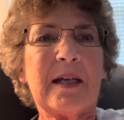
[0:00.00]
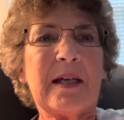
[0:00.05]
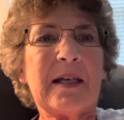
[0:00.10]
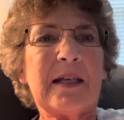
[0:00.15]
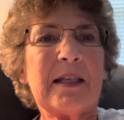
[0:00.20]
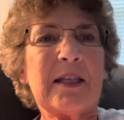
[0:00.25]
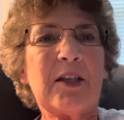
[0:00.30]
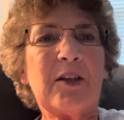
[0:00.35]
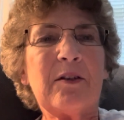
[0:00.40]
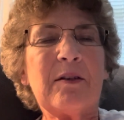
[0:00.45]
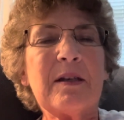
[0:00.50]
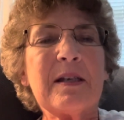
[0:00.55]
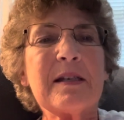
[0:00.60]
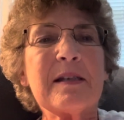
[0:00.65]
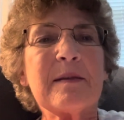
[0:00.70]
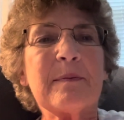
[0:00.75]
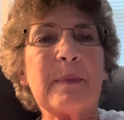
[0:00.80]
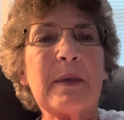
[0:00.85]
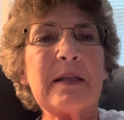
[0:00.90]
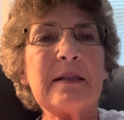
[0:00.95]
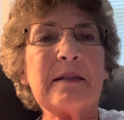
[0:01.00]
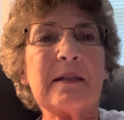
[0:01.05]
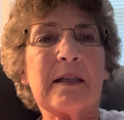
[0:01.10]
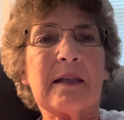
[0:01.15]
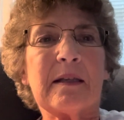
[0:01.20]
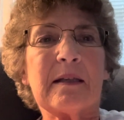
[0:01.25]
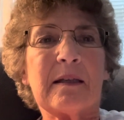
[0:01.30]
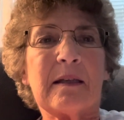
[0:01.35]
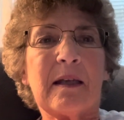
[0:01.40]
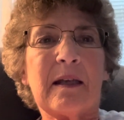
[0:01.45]
Here it is
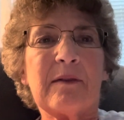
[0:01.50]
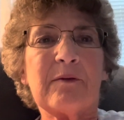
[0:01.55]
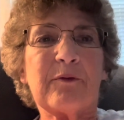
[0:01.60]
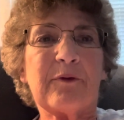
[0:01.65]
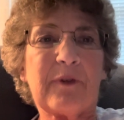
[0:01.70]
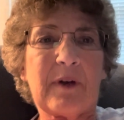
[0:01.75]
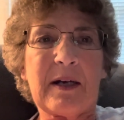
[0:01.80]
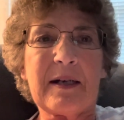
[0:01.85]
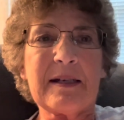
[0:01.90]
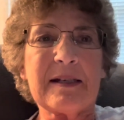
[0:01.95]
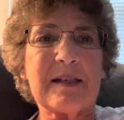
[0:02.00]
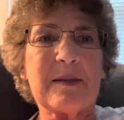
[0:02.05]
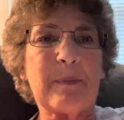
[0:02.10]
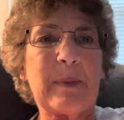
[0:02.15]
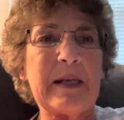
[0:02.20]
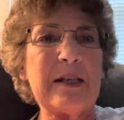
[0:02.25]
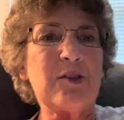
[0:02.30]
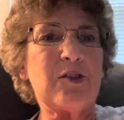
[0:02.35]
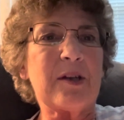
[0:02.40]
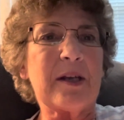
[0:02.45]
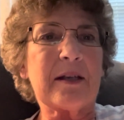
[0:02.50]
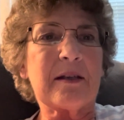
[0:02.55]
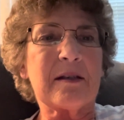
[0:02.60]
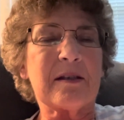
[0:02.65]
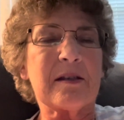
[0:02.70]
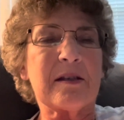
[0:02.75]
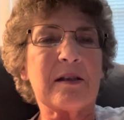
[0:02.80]
Monday, and Friday's paycheck is